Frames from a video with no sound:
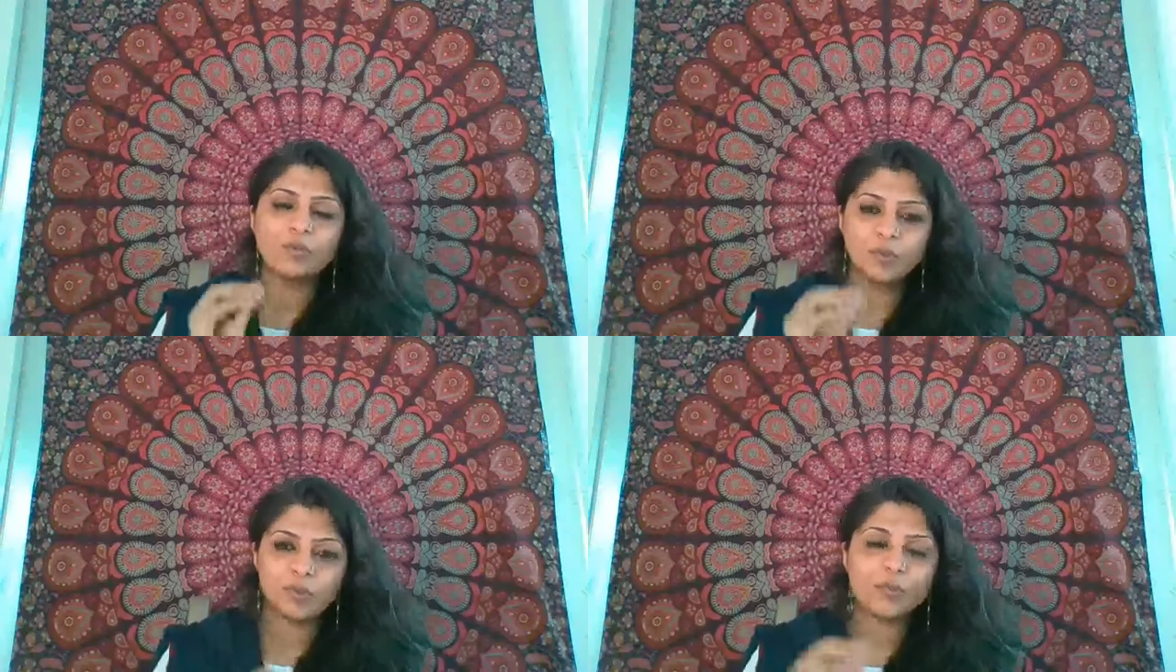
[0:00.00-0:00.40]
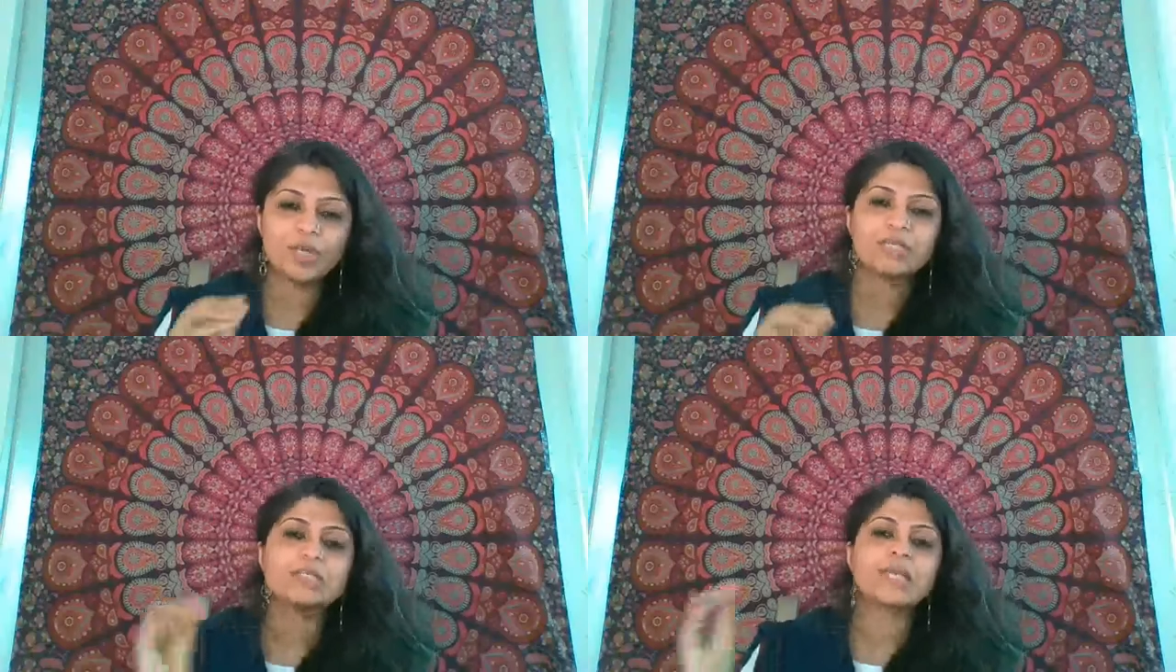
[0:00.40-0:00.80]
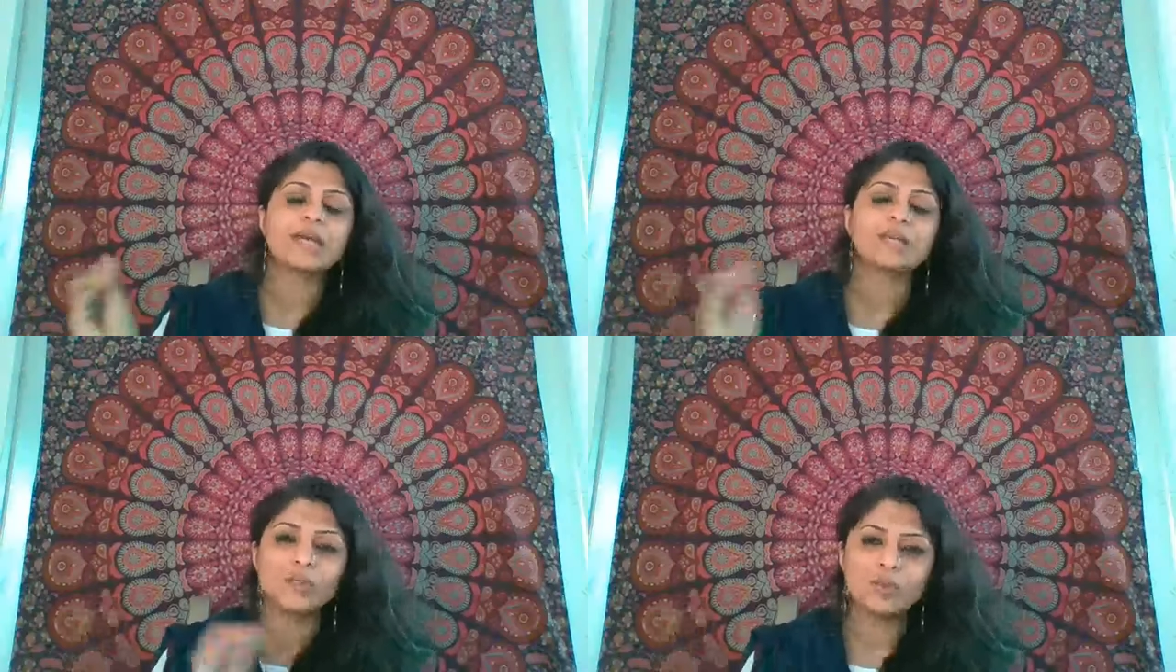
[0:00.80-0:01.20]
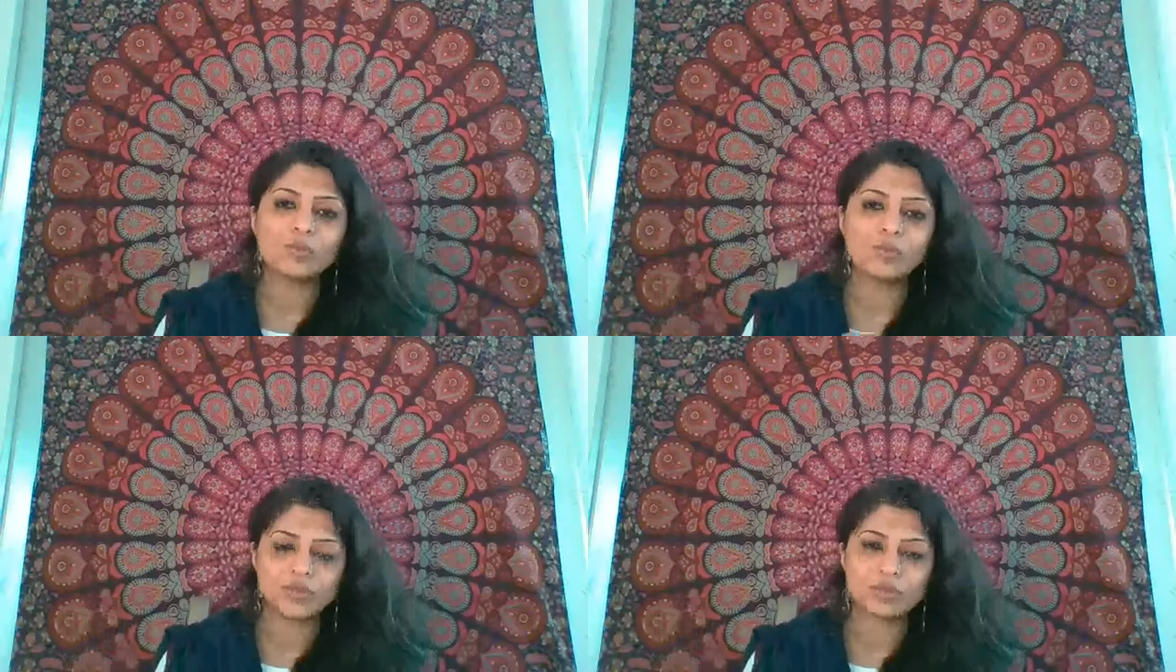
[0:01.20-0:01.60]
your breath is carrying your
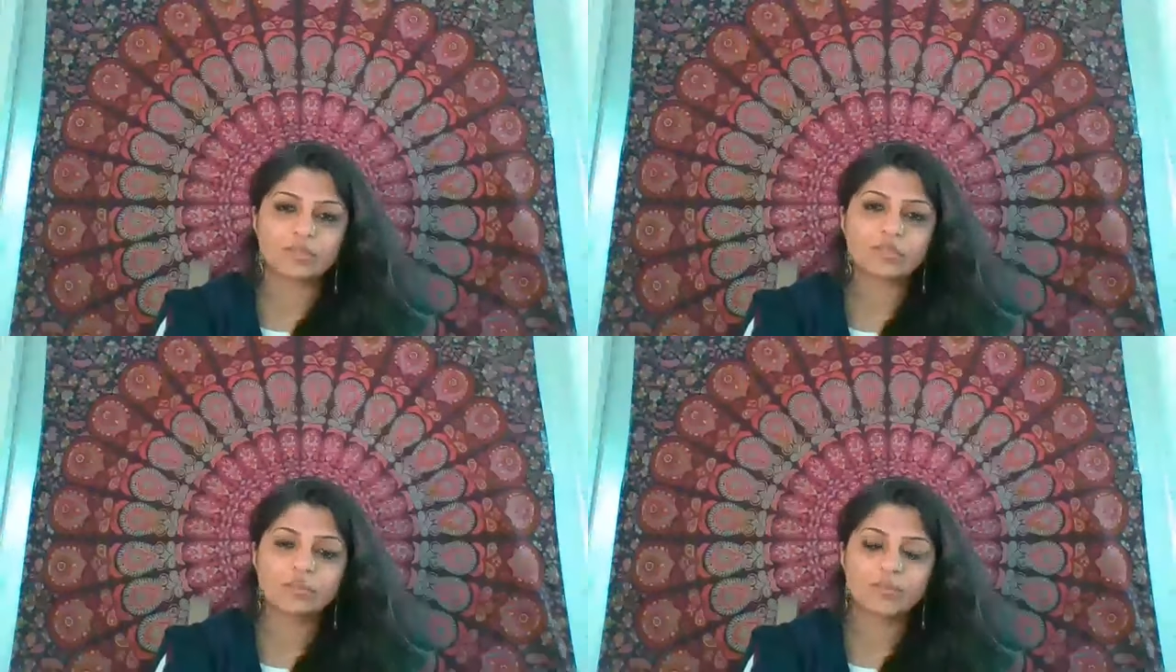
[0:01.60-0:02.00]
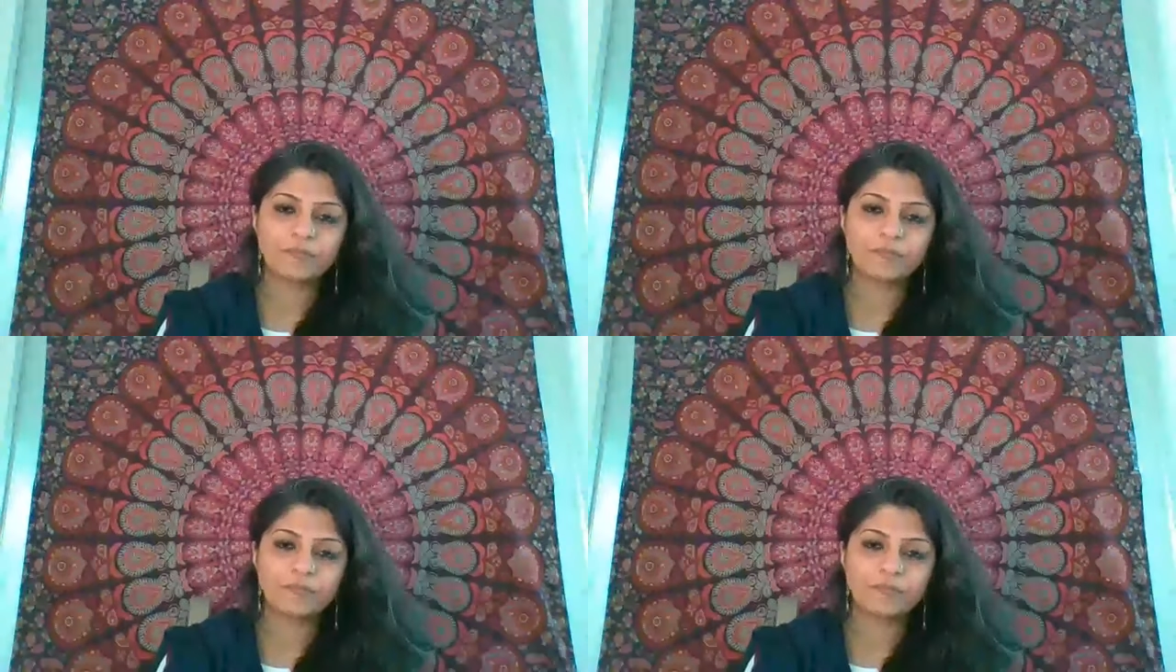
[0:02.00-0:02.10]
emotions.